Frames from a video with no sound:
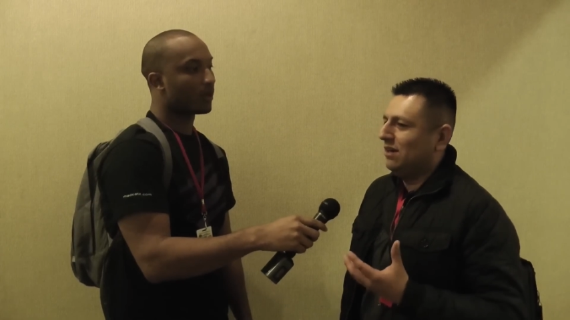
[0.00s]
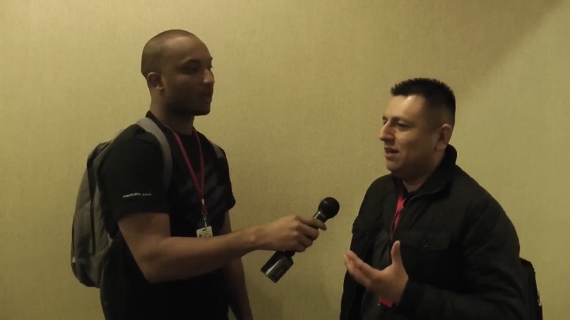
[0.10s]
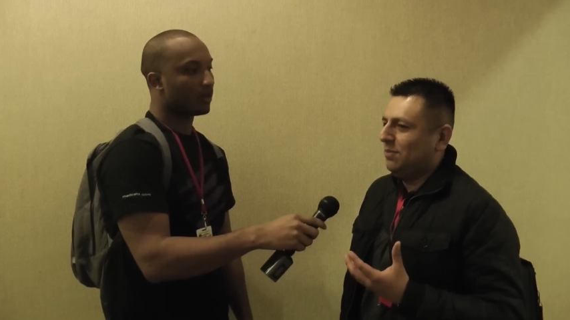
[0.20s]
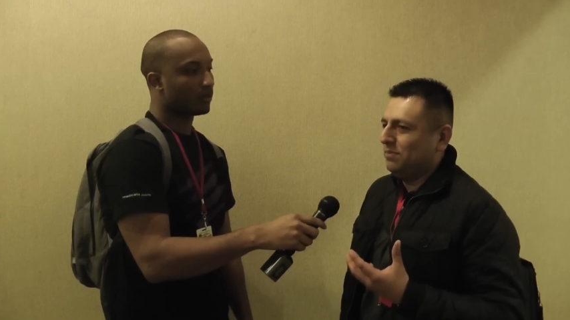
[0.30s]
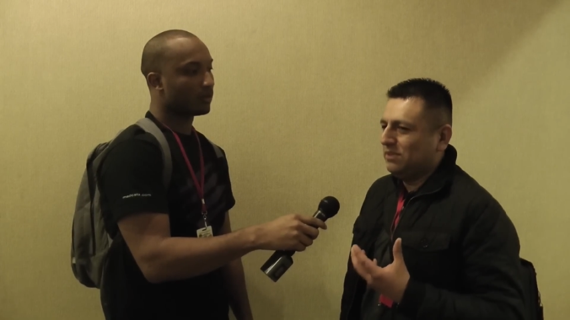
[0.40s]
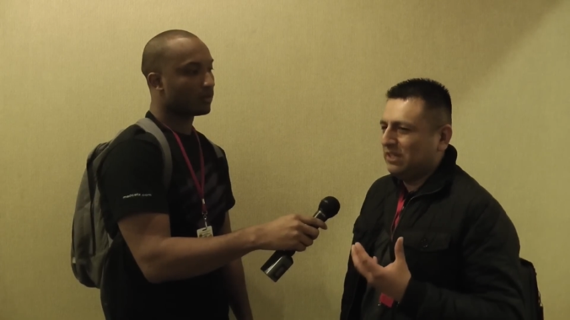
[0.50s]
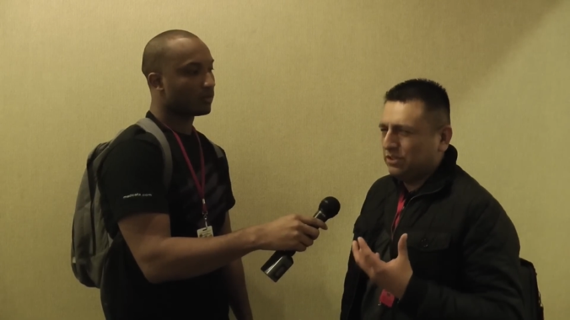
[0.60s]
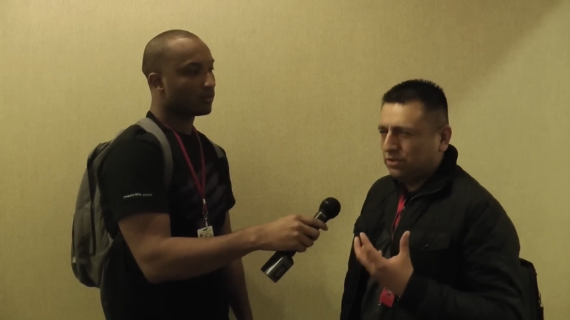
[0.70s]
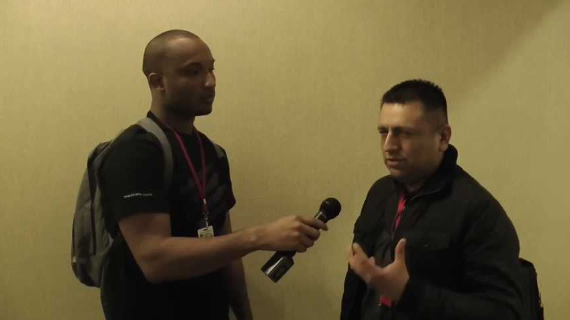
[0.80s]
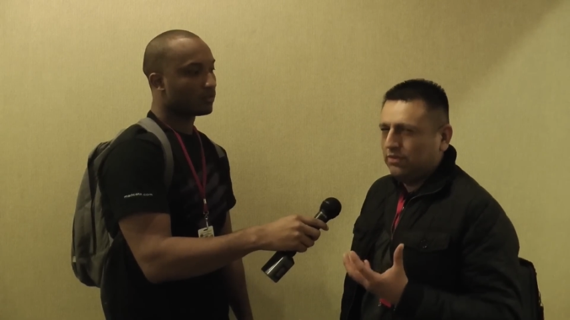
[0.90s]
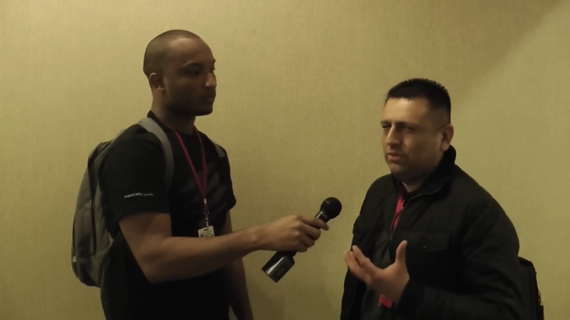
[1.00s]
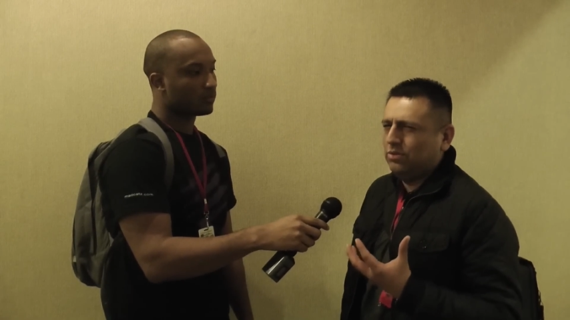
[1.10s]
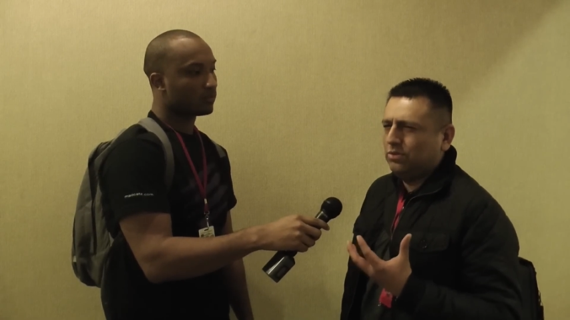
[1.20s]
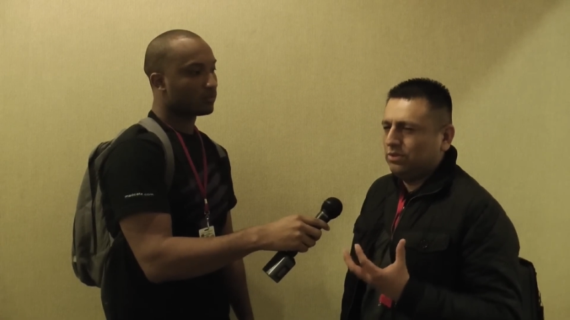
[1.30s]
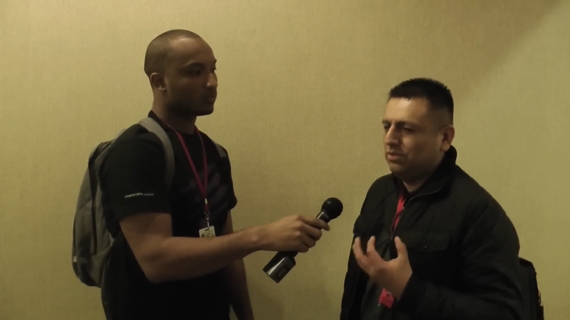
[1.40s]
Speaker 1: Um, it's not
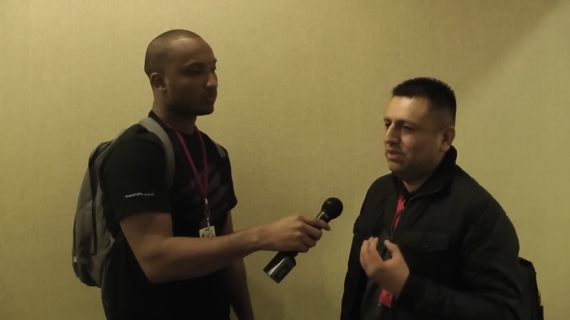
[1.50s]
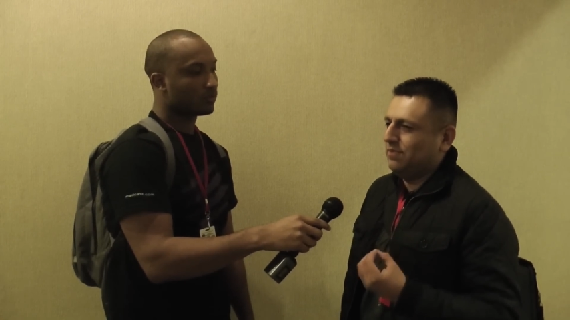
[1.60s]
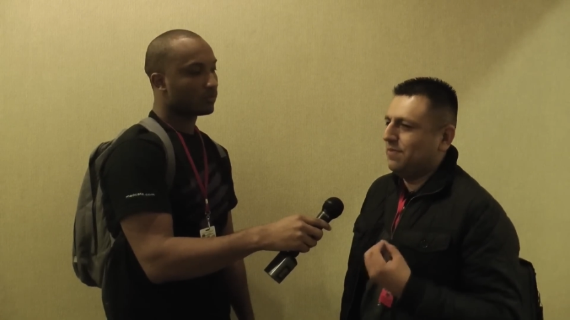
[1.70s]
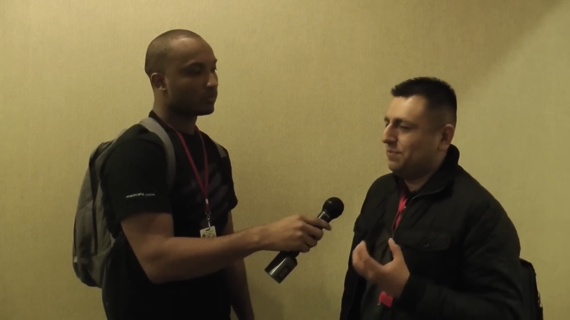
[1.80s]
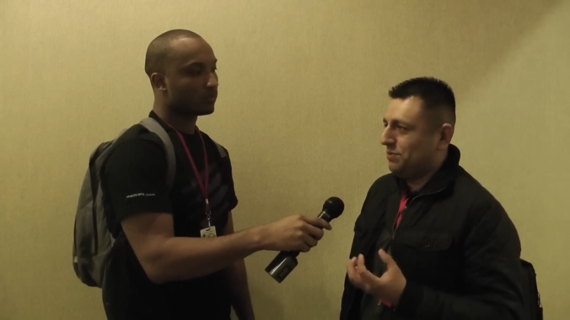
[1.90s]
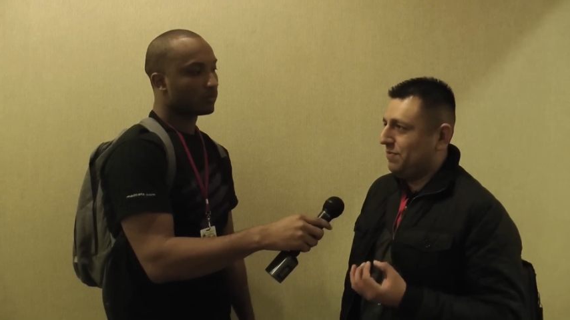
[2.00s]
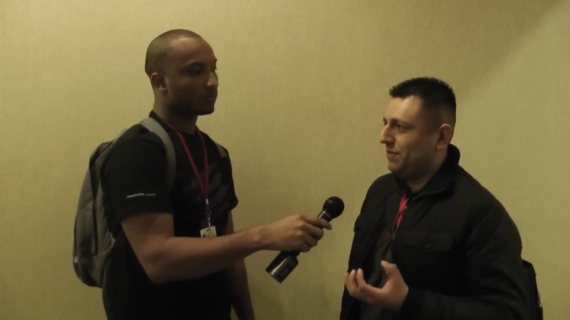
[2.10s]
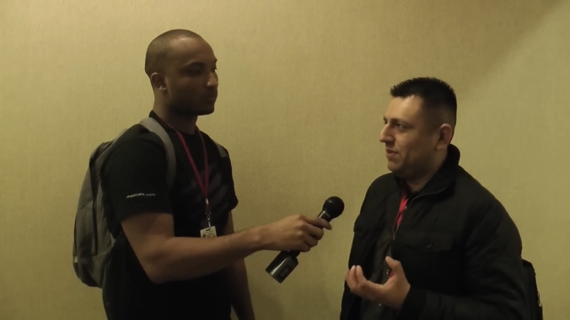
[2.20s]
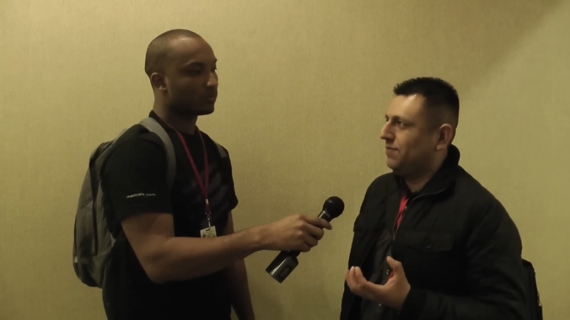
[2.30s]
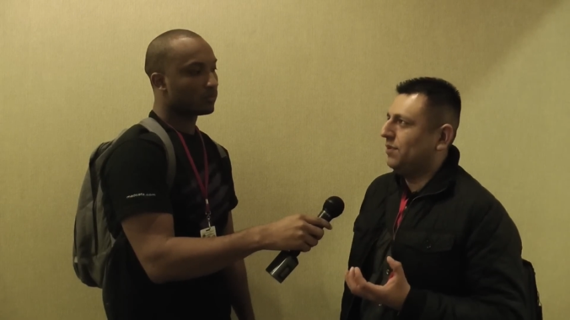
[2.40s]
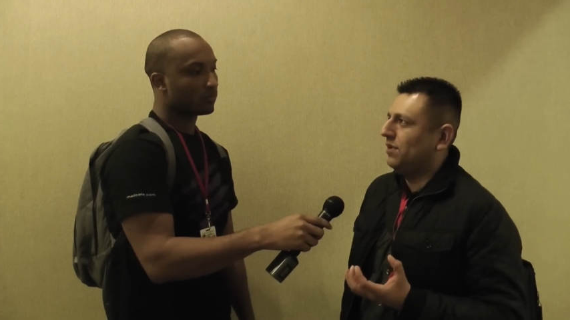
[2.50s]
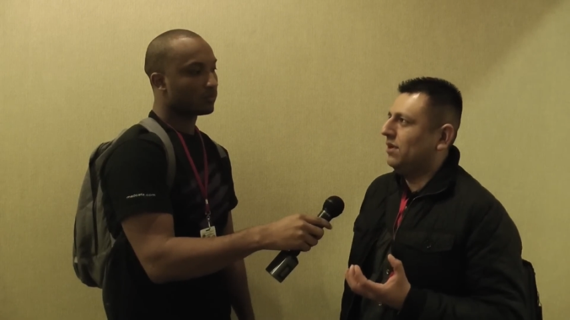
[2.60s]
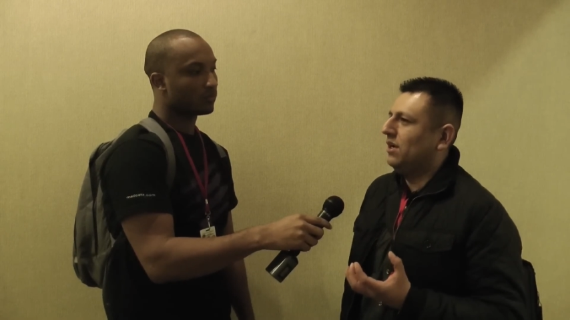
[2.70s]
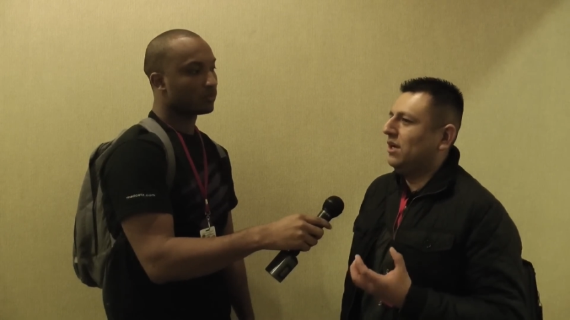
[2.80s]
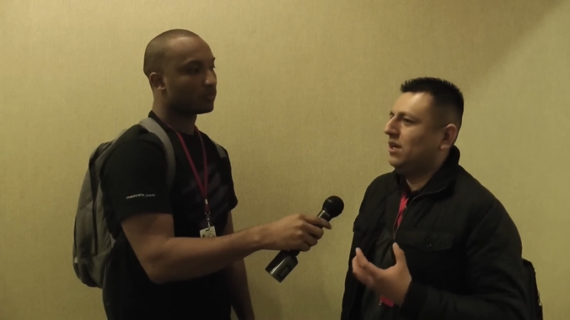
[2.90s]
too too different from Street Fighter 4,